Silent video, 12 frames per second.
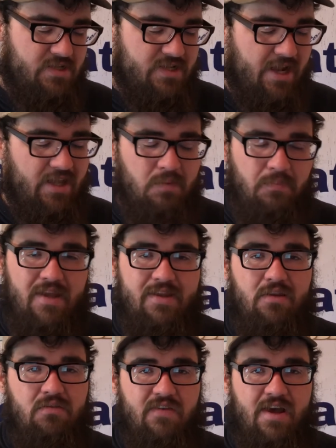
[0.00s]
is I get the bait
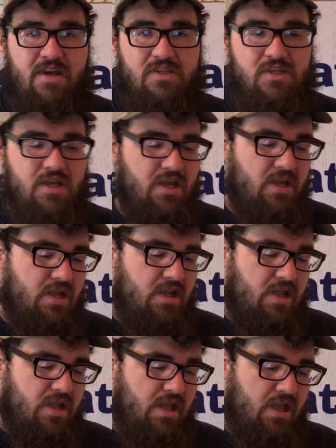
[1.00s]
down there fast,
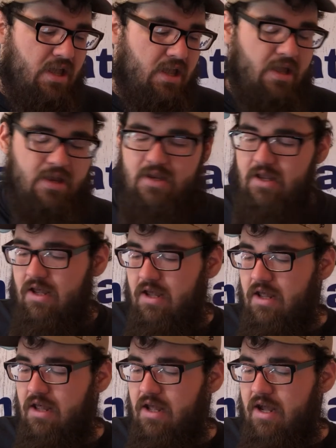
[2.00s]
and
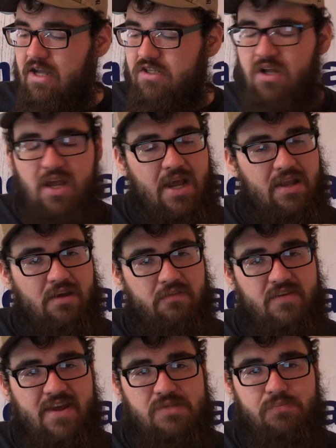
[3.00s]
I still have kind of like a
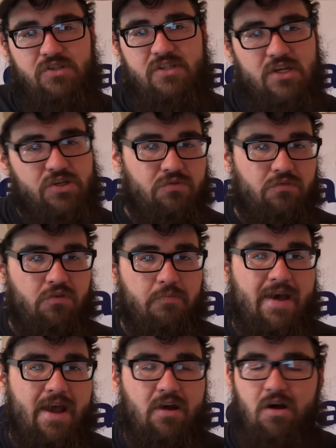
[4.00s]
finesse presentation for the
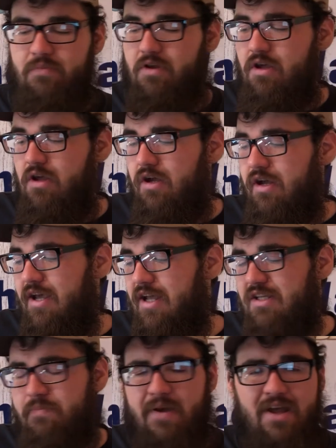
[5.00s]
backup.
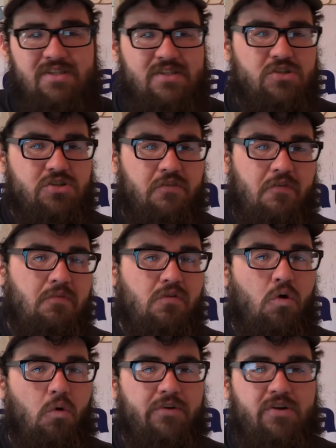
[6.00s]
It depends. I usually flip a
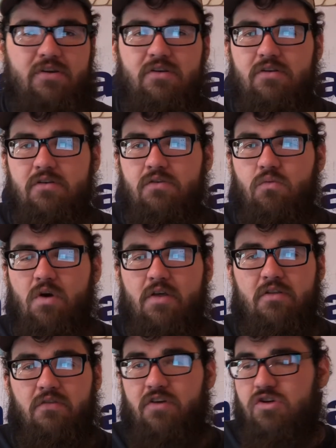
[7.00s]
coin
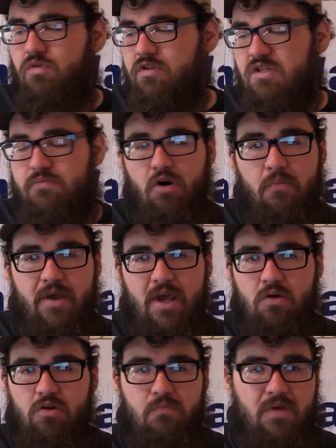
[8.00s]
whether the fish want the small
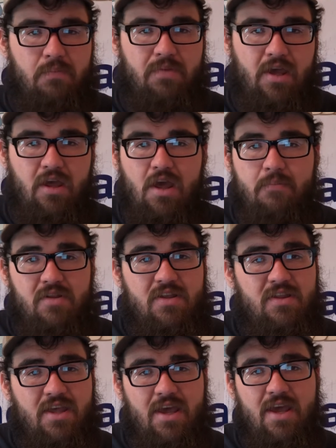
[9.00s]
bait or the big bait, but
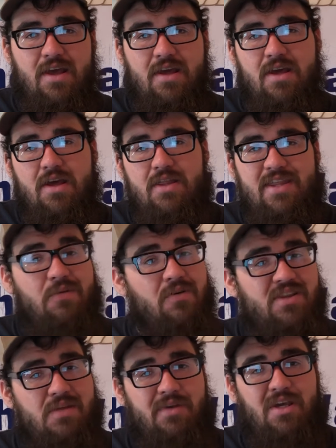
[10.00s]
today they
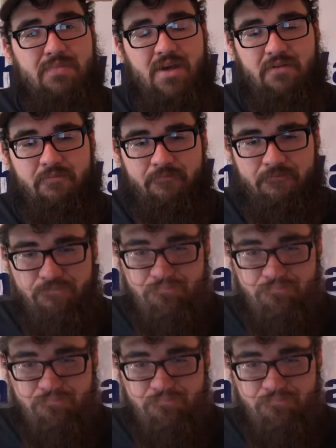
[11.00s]
wanted the big bait.